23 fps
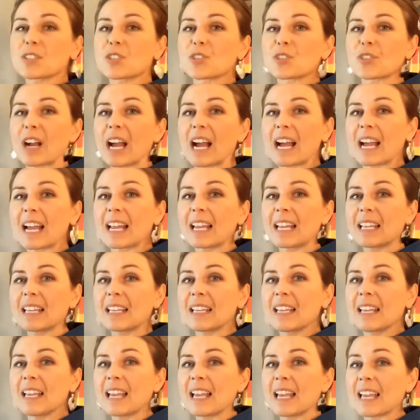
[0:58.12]
dry
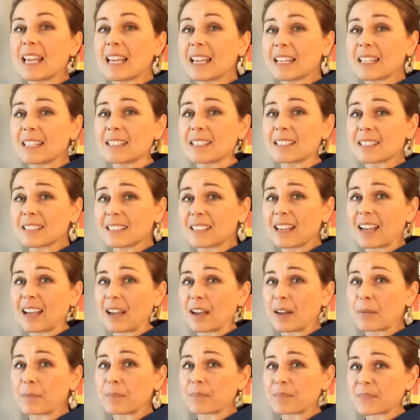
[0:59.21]
and
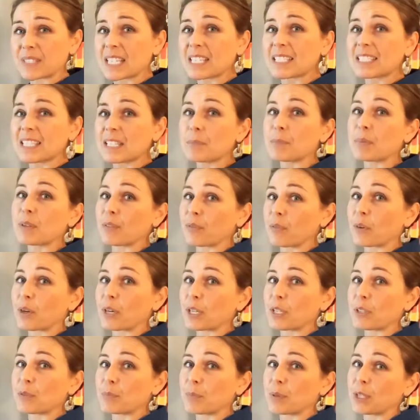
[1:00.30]
tinted before
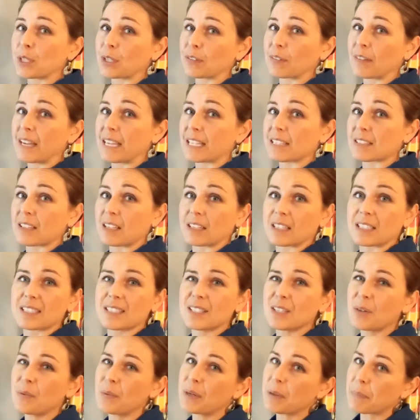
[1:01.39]
you put your lines on, because you
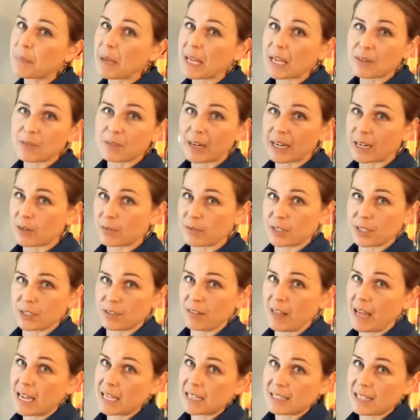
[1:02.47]
don't want to paint right over your
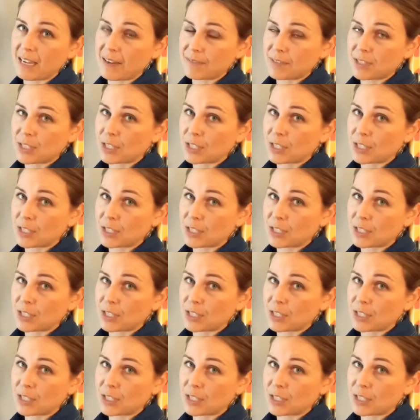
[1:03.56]
lines after